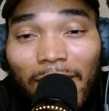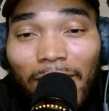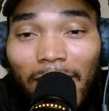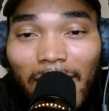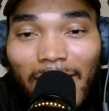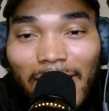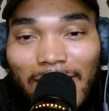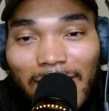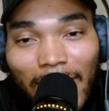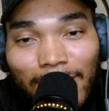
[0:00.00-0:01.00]
faith at the
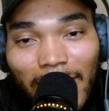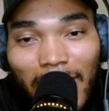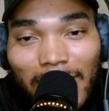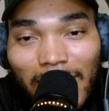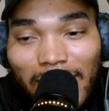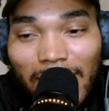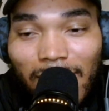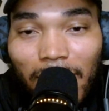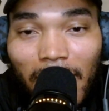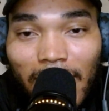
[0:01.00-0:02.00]
same time, that's just
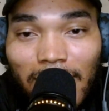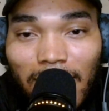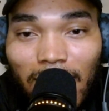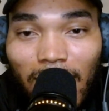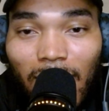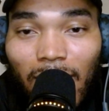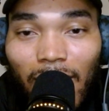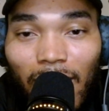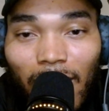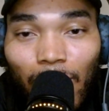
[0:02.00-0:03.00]
crazy.
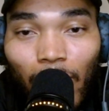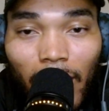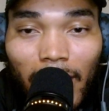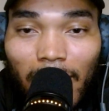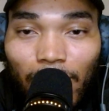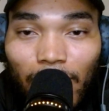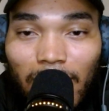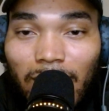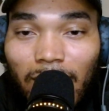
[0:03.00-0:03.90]
One will